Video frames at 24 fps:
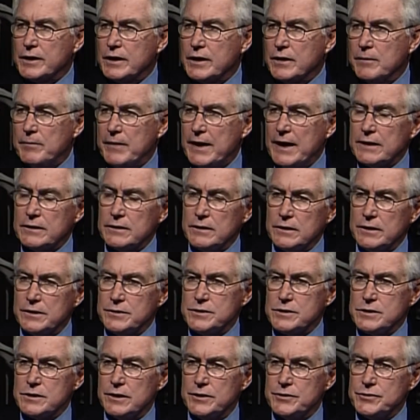to come back to the
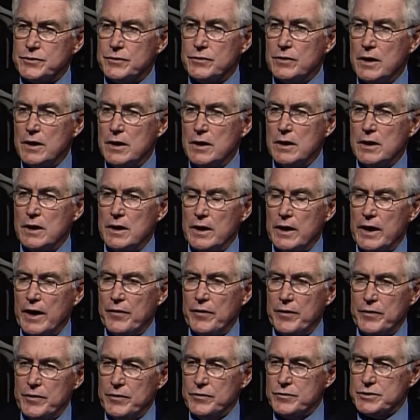legislature. And
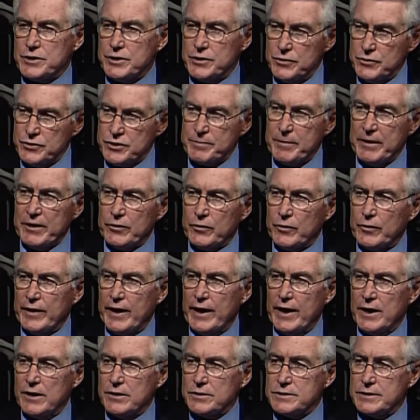then there was a new speaker in the
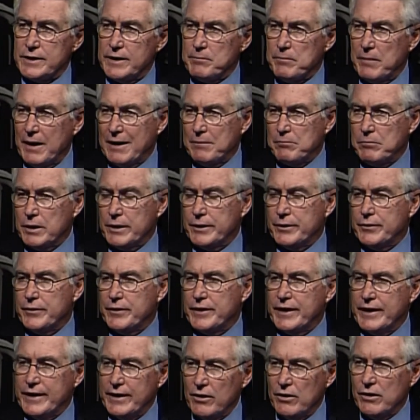House named Bob Blair, and
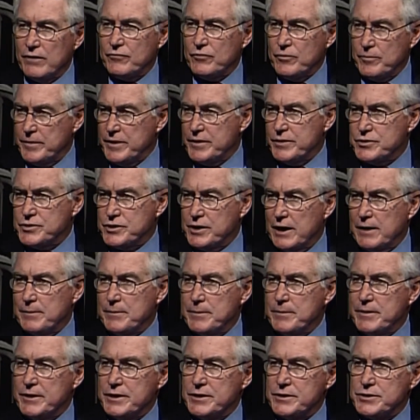he offered me the job
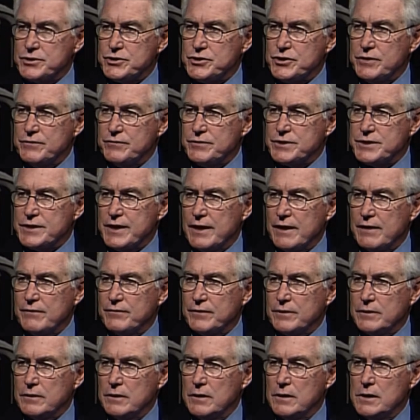to be his chief of staff.
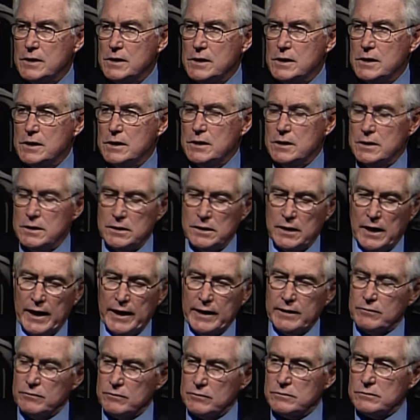And
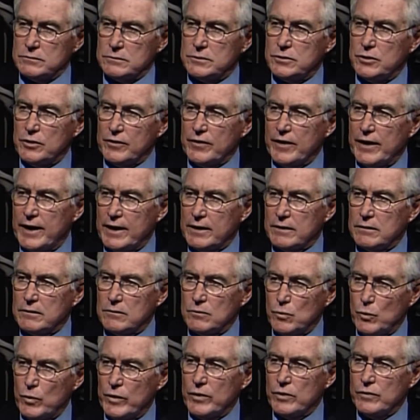I took that
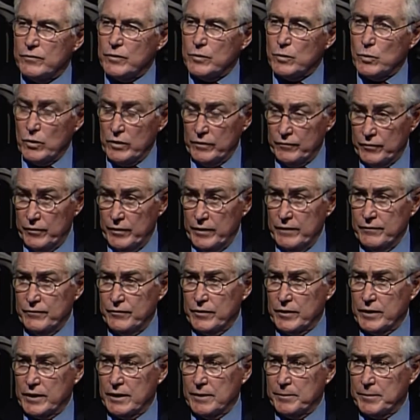and went over and worked for him
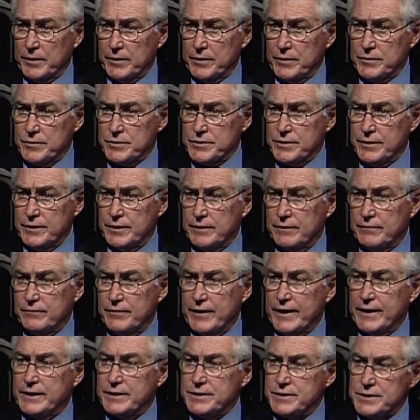for a couple of years. Then a
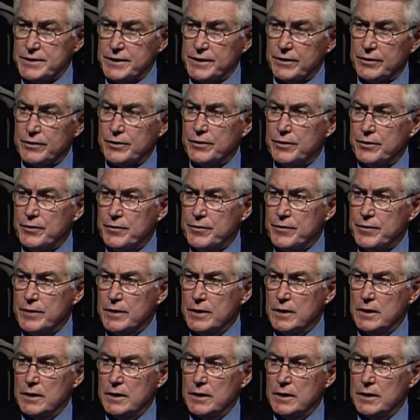vacancy occurred